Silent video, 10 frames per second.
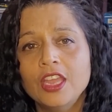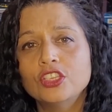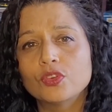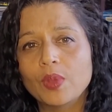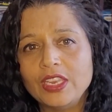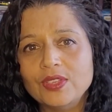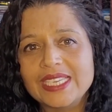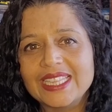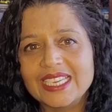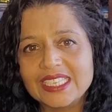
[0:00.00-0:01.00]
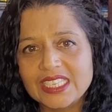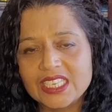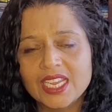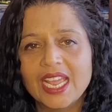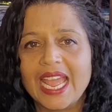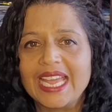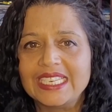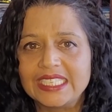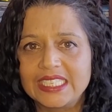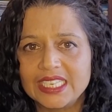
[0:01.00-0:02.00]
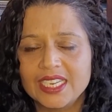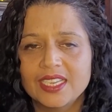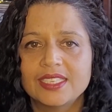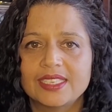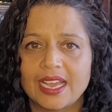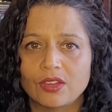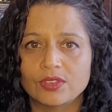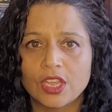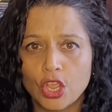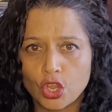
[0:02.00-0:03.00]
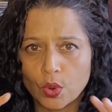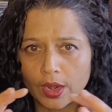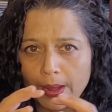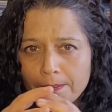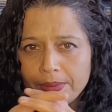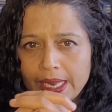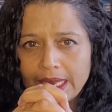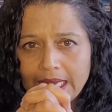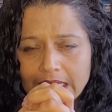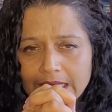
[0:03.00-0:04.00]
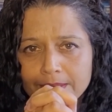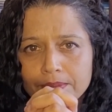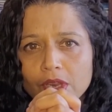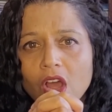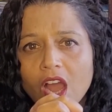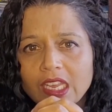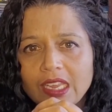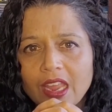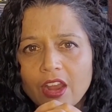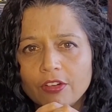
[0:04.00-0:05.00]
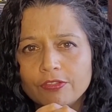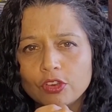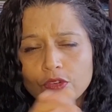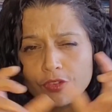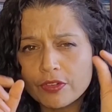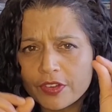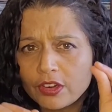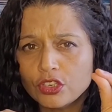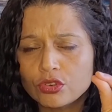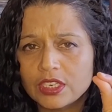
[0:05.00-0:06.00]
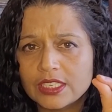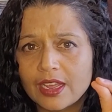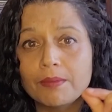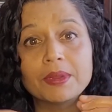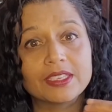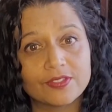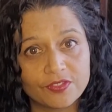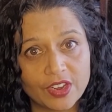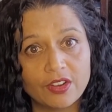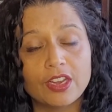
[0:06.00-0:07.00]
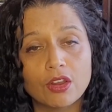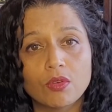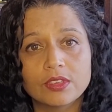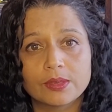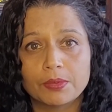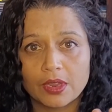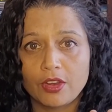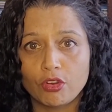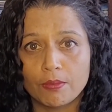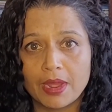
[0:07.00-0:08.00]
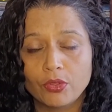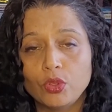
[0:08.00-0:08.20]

So when you say the T and D sounds, you are completely blocking airflow for a very short time, but it's very noticeable in your mouth.